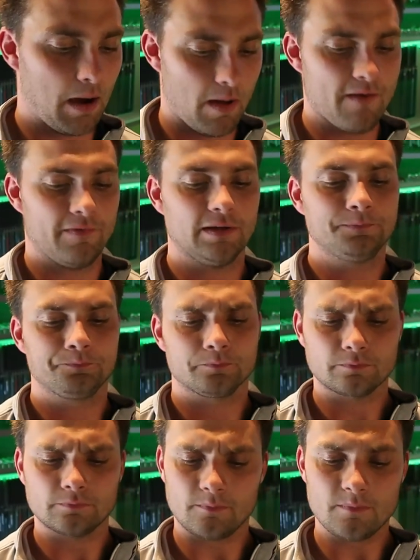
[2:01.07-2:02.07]
However,
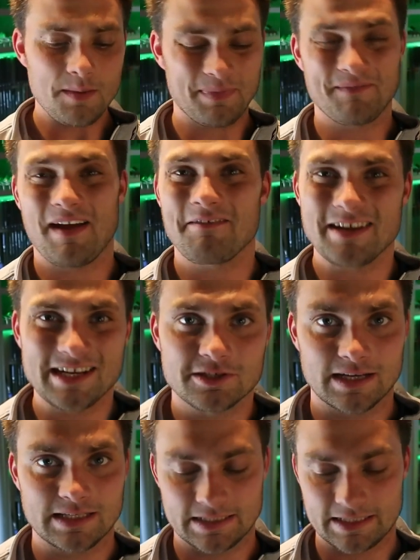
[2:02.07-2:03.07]
be very
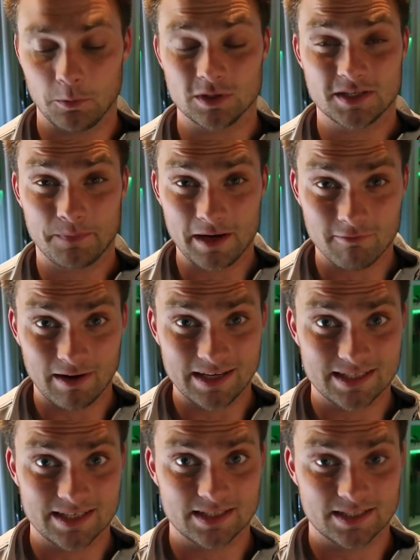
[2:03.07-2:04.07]
interested to see what spin
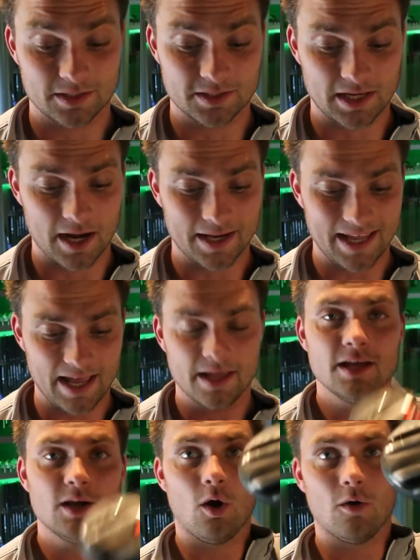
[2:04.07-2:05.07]
rates this is going to
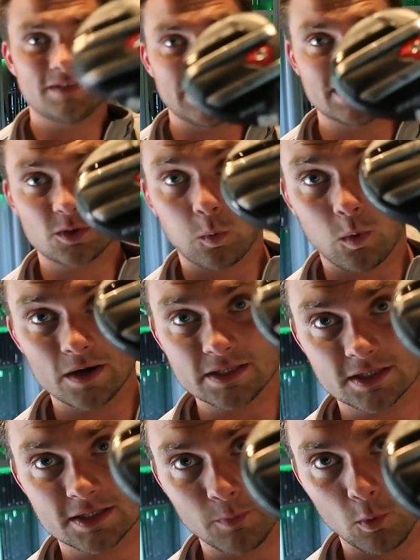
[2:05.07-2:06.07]
get. Obviously, it's
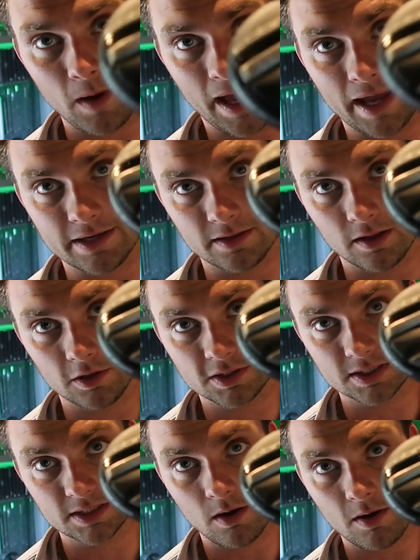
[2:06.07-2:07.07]
quite a small head. The
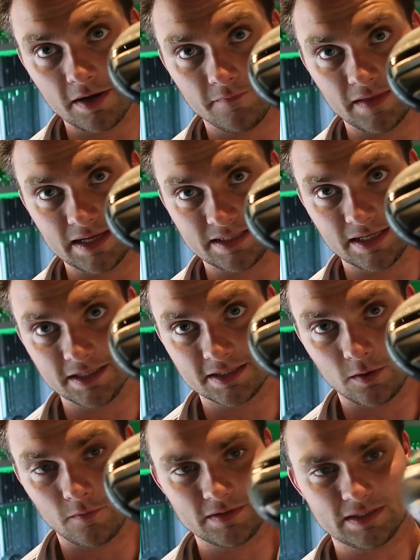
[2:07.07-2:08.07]
design of this is
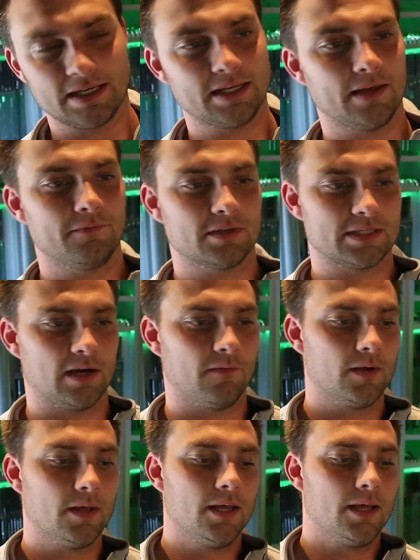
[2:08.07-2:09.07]
to obviously give
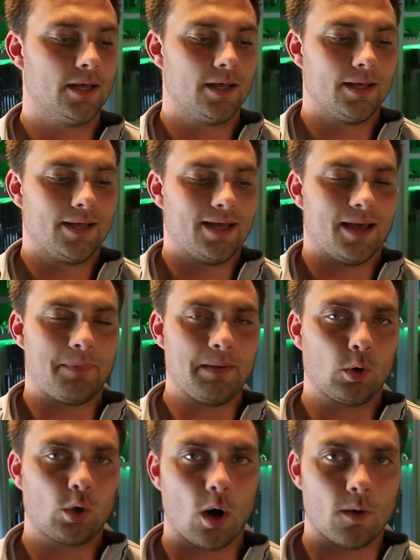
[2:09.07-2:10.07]
yourself a
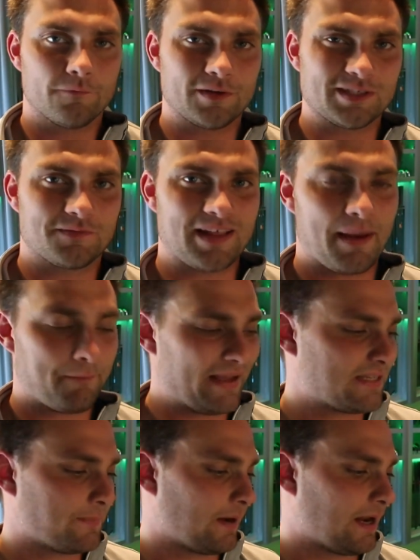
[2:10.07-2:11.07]
bit more confidence for that
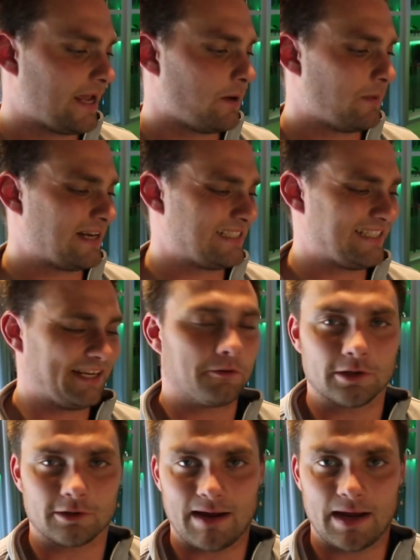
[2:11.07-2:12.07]
better player when it's sitting
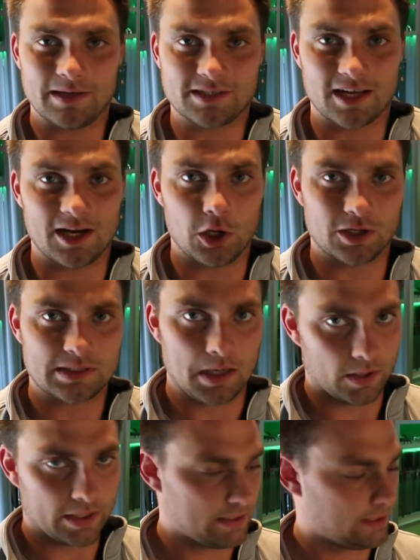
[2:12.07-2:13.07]
on the ground it's going to look
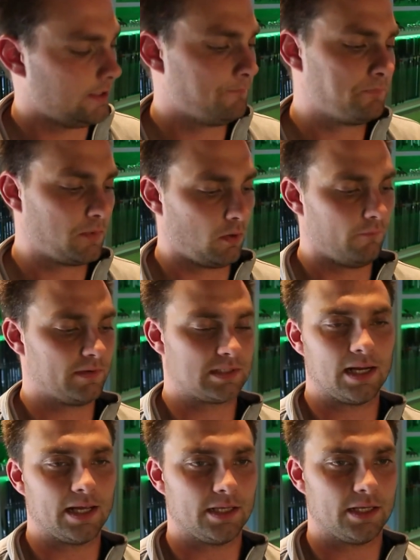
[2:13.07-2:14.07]
tighter.
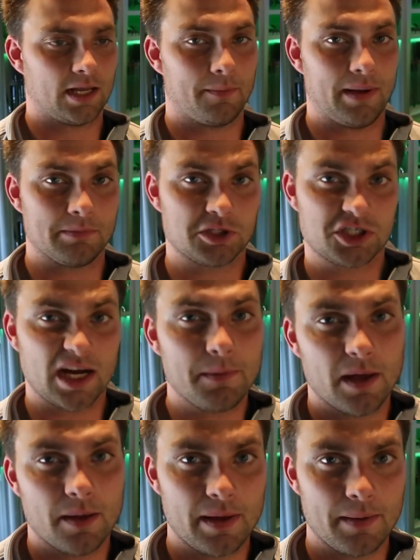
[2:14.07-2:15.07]
Obviously you're going to be able to
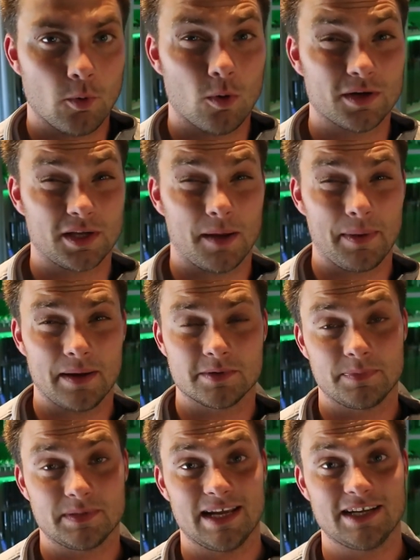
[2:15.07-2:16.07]
shape it a bit more, you're going to be
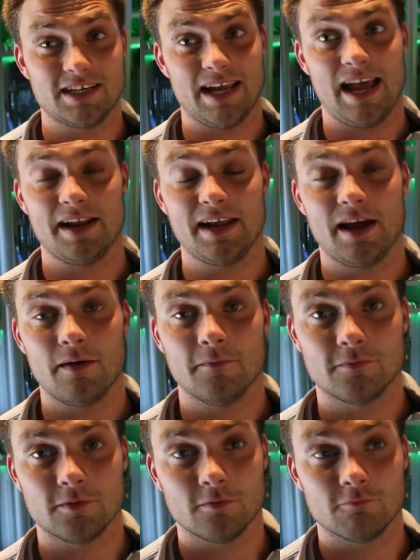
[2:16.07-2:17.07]
able to potentially hand it out
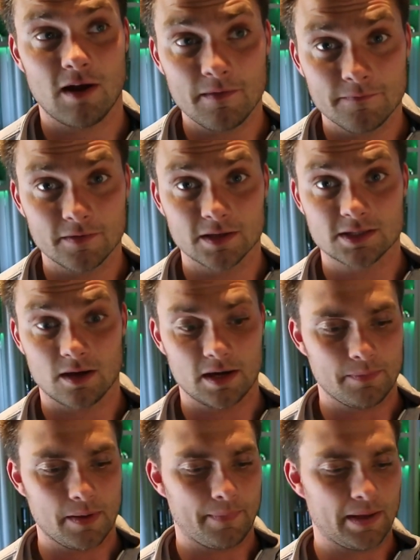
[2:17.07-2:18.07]
of the rough a
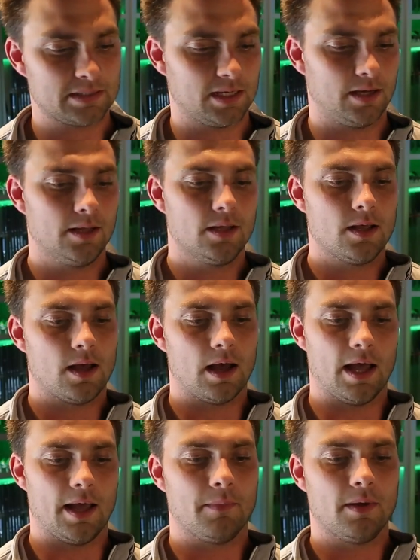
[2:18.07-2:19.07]
tiny bit better.
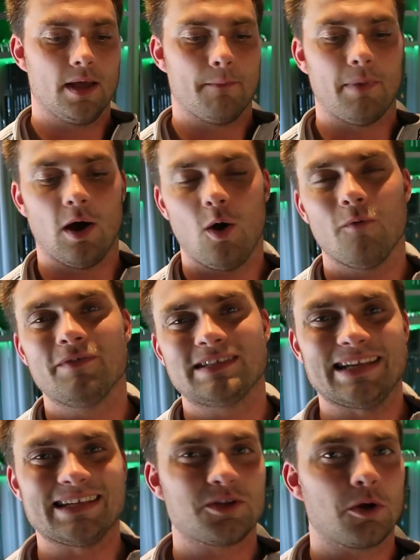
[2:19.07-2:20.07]
Um, but
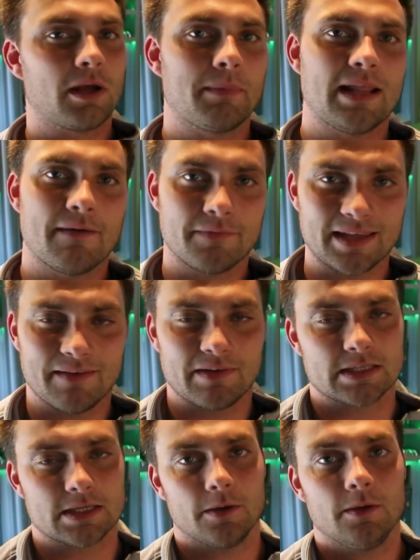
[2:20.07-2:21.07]
obviously it's not going to be that
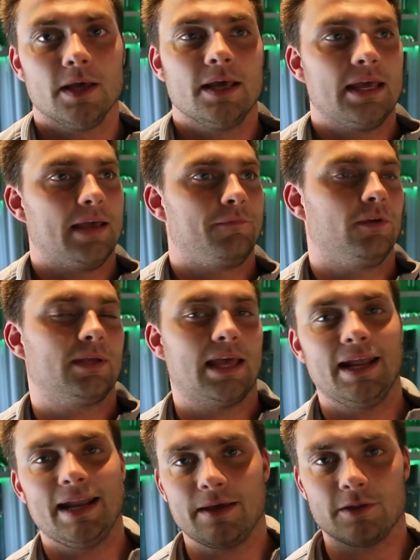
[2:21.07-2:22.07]
forgiving. So if you
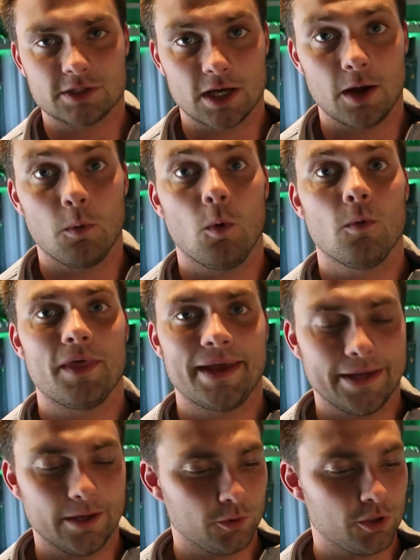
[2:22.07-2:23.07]
get out the toe or the
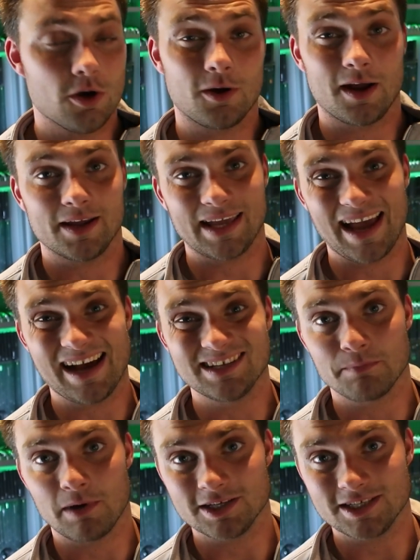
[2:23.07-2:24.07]
heel you're not going to get
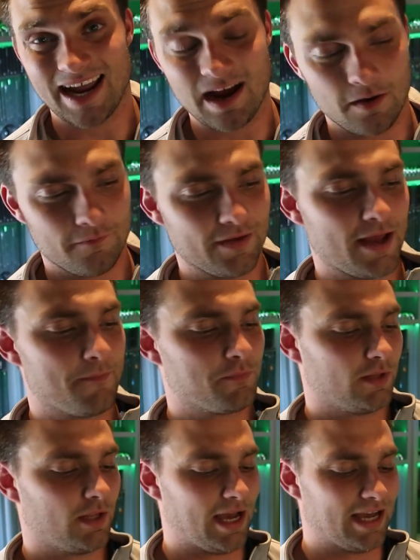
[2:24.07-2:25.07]
as much out of it.
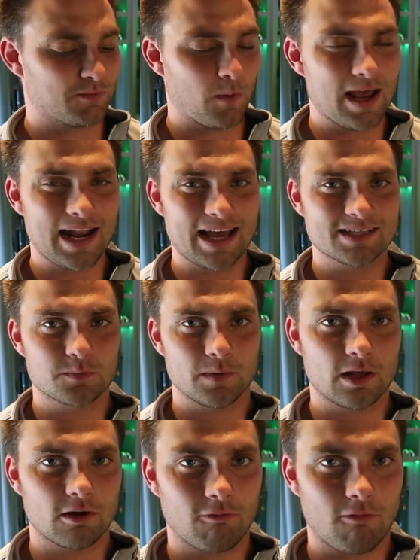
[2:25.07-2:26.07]
As well as
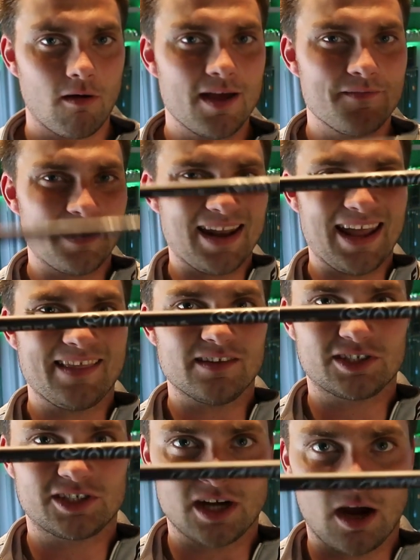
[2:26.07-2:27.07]
with a driver
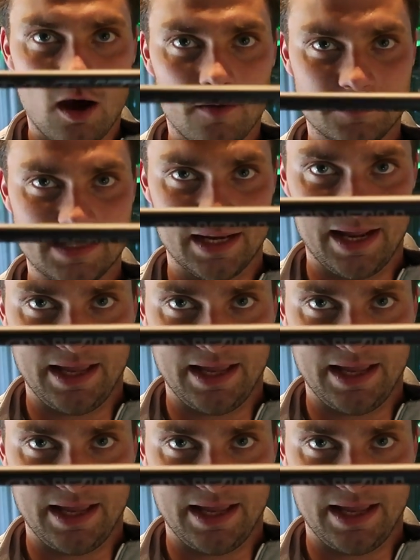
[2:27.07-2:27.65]
length shaft in